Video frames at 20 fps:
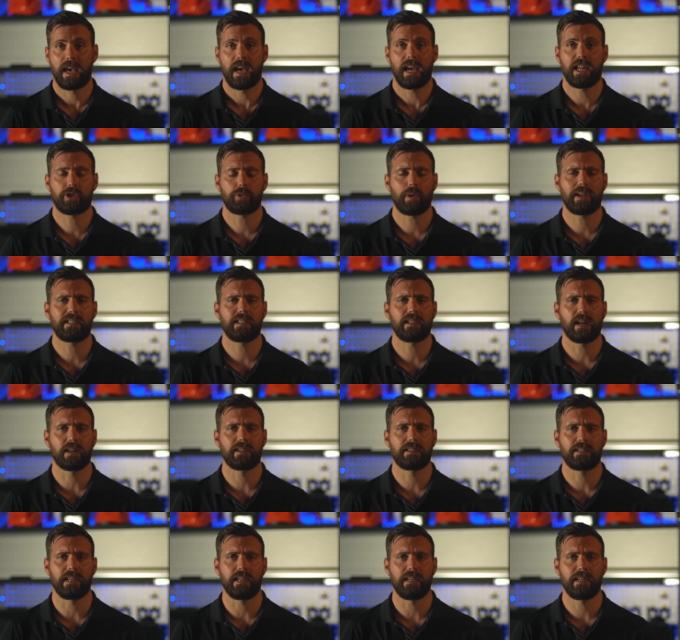In
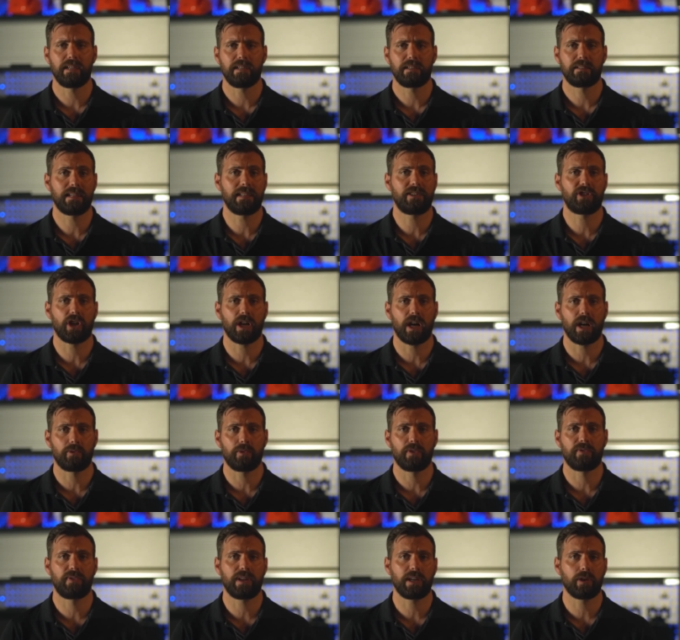2019, DJI
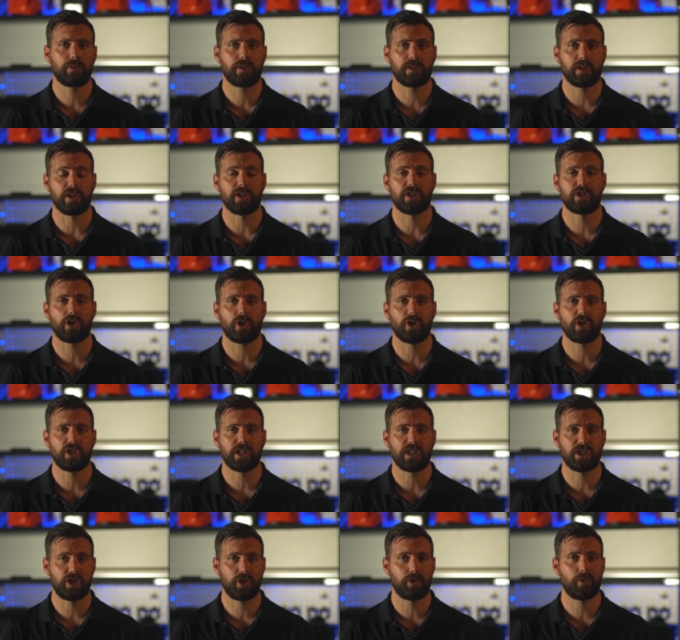revealed that an
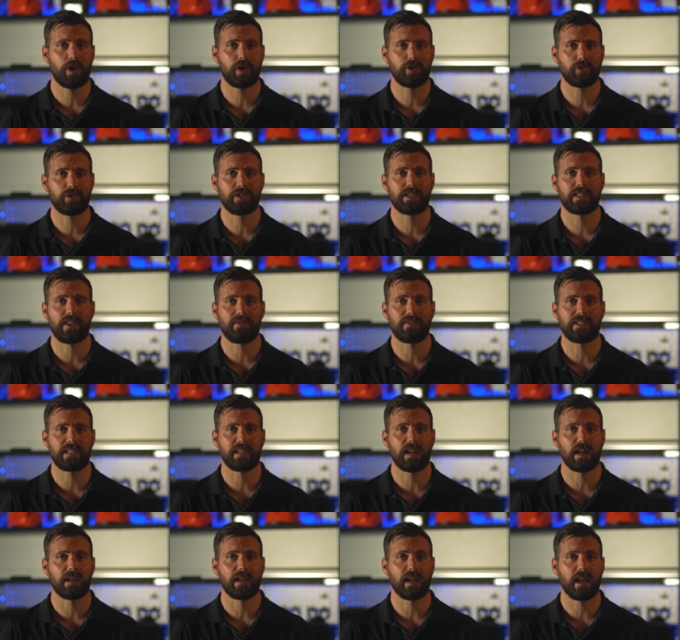astonishing
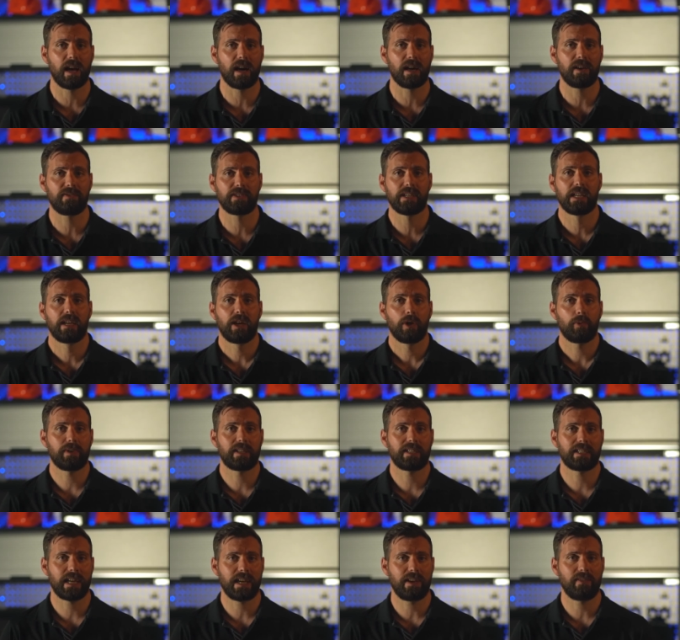279 lives were
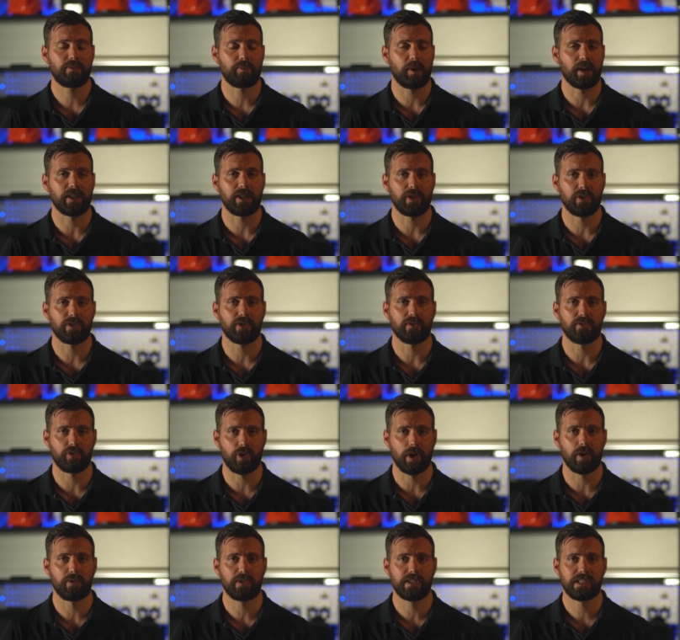saved by the use of
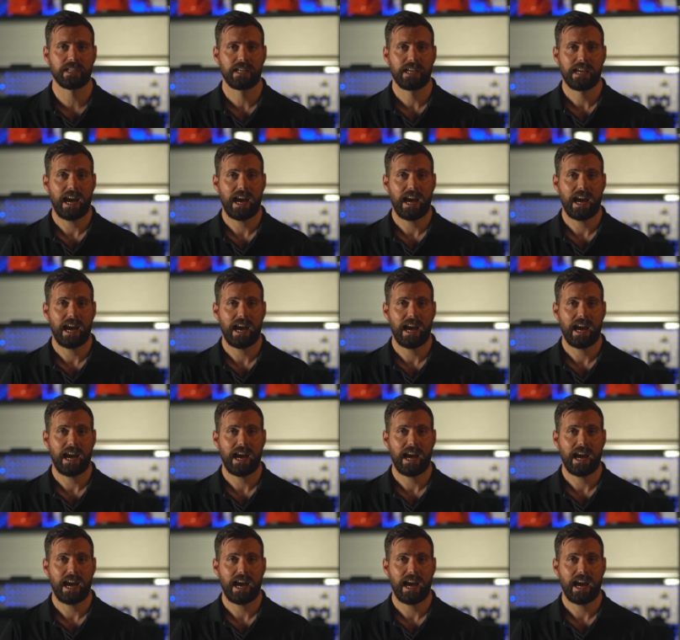drones,